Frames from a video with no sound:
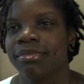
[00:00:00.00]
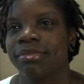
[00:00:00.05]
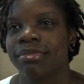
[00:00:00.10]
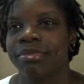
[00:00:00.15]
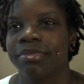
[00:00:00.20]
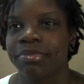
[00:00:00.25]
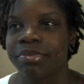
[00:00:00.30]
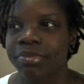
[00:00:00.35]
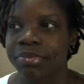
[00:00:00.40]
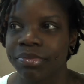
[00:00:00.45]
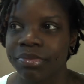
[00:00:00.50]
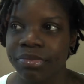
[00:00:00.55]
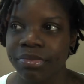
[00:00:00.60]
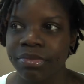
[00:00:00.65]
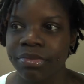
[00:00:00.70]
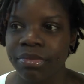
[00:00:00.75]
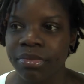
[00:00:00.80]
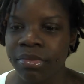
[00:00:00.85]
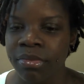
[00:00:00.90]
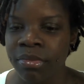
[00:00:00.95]
you into
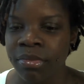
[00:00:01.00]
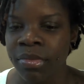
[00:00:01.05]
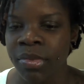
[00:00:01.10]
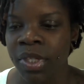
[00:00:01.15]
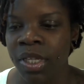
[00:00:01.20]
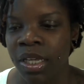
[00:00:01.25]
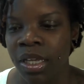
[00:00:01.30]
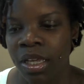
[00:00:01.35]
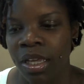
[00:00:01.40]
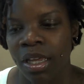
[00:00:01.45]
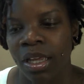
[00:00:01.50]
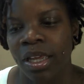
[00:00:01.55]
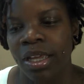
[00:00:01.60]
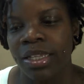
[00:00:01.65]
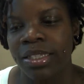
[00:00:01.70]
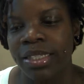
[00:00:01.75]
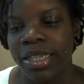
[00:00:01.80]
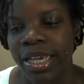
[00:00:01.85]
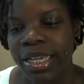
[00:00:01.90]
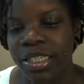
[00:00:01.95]
tattooing?
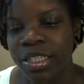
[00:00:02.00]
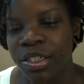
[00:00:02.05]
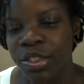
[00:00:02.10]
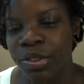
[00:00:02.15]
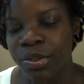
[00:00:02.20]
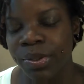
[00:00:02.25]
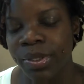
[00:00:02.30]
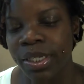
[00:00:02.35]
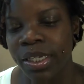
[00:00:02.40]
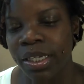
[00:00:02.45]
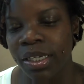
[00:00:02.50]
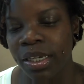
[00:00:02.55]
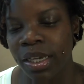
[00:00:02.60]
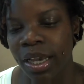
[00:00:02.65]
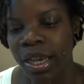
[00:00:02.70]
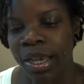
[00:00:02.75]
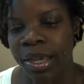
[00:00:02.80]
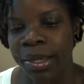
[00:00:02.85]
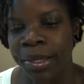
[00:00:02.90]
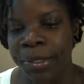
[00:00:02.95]
Tattooing.
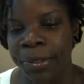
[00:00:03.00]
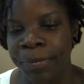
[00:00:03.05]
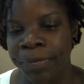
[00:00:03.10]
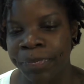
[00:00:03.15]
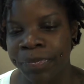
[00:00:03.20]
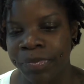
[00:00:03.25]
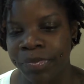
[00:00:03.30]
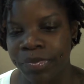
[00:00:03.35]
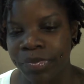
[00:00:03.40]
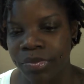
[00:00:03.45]
Um,